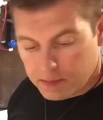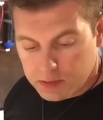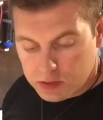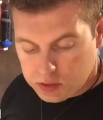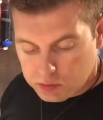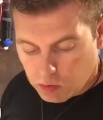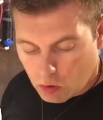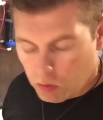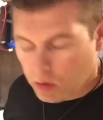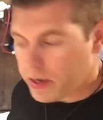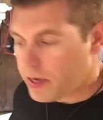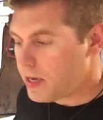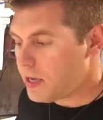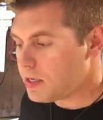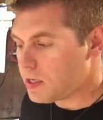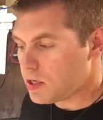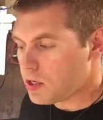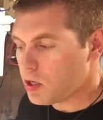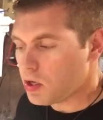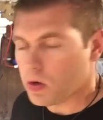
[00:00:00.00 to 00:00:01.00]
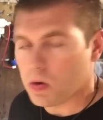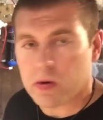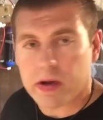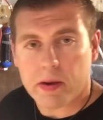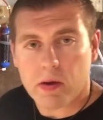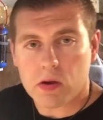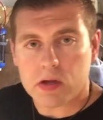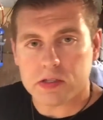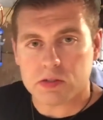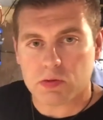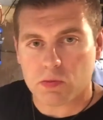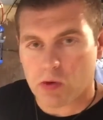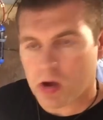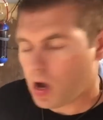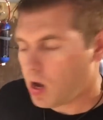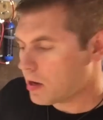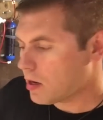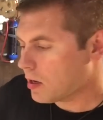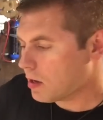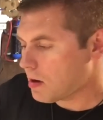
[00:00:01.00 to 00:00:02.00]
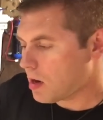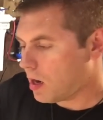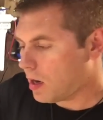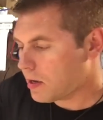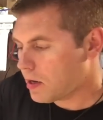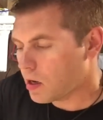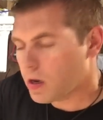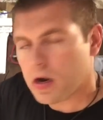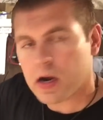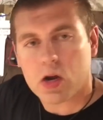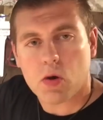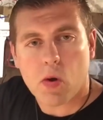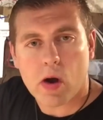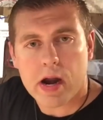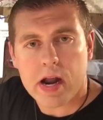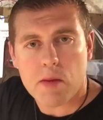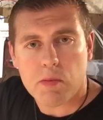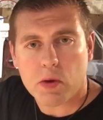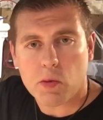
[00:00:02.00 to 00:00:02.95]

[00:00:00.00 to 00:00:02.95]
So what we need to do is on our aquarium,